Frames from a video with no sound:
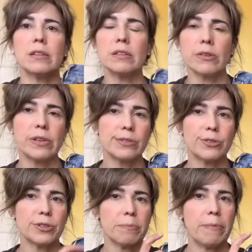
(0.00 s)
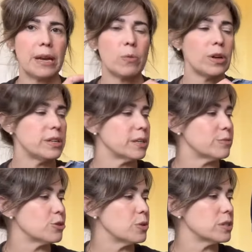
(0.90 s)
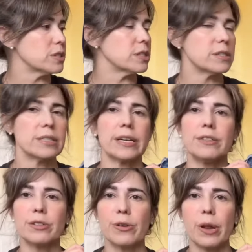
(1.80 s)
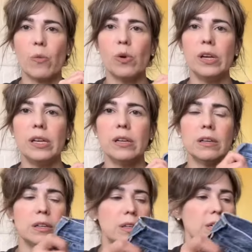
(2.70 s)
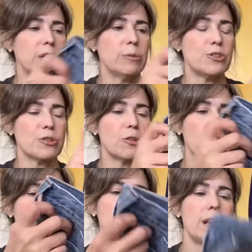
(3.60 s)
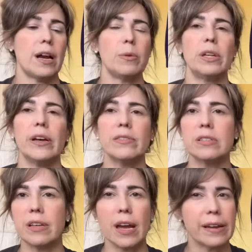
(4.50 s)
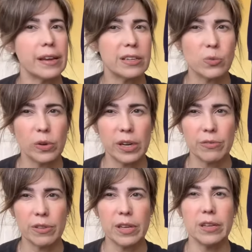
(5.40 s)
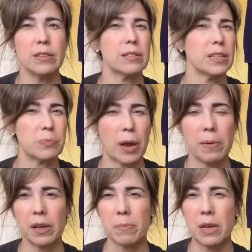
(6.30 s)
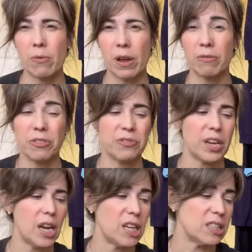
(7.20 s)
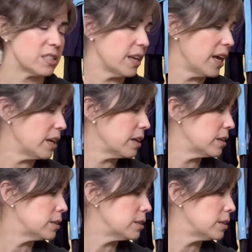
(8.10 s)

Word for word: So these are some Madewell denim shorts. They're size 31, which are great. I would love to say I could get 20 for these. It's probably gonna be around 15 instead.